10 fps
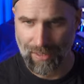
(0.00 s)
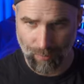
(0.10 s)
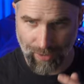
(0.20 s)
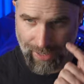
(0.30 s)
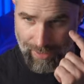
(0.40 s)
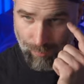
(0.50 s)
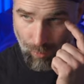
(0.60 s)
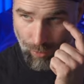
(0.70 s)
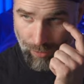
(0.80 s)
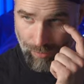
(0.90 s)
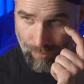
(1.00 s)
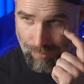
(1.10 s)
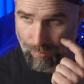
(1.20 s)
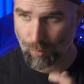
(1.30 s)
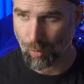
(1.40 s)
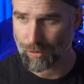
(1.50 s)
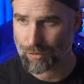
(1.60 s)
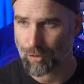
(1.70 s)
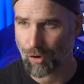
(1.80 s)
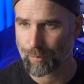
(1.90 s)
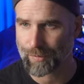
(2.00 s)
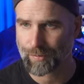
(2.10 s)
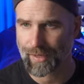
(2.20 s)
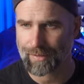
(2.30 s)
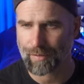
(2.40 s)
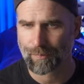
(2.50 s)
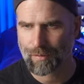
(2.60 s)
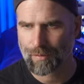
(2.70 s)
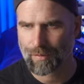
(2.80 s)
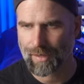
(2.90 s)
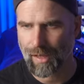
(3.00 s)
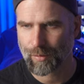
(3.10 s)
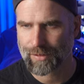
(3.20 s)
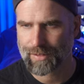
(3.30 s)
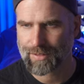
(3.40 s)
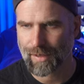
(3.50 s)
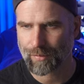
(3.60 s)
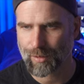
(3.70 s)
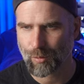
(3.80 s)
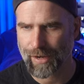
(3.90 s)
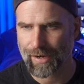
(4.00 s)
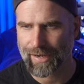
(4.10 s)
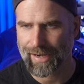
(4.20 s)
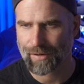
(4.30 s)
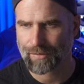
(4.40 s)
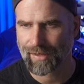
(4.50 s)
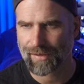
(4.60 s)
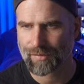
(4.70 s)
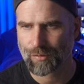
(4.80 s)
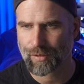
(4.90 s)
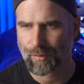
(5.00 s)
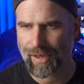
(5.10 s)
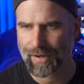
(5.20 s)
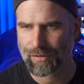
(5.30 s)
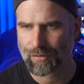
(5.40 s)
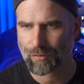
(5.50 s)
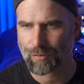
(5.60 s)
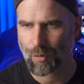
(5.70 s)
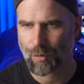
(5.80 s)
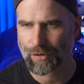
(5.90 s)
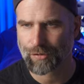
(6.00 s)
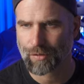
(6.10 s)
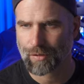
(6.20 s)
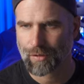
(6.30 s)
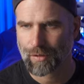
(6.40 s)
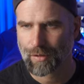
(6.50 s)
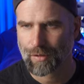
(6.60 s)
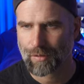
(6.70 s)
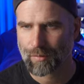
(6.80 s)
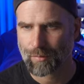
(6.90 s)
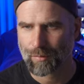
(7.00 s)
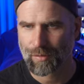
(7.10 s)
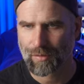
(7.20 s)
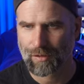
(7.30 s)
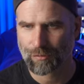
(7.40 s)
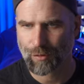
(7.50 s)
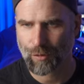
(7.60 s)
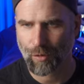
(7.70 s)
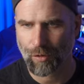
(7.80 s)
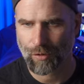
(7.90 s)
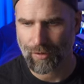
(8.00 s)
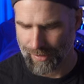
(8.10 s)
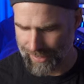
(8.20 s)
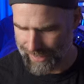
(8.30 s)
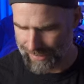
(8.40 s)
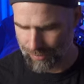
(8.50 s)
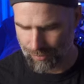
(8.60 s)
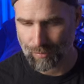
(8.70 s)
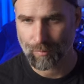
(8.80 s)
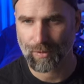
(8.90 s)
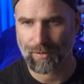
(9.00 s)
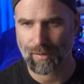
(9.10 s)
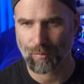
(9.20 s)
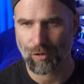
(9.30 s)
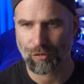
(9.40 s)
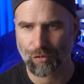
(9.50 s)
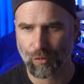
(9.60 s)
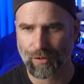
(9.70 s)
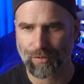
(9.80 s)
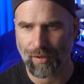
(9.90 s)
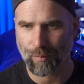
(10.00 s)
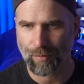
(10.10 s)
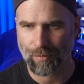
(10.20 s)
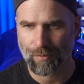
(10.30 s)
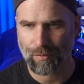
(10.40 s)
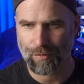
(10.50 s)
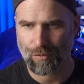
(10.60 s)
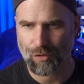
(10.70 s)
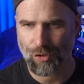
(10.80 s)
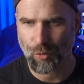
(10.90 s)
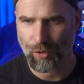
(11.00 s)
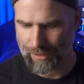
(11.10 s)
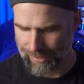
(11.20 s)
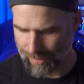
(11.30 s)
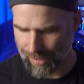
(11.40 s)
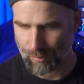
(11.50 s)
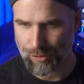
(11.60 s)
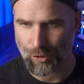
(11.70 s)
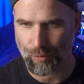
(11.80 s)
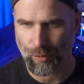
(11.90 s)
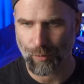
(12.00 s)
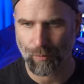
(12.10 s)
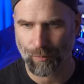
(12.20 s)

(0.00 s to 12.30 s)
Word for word: it will add more malt to compensate. Now it did something weird here. Doesn't really matter, of course, if you are anal, but I'm gonna screw this up shortly. I will show you.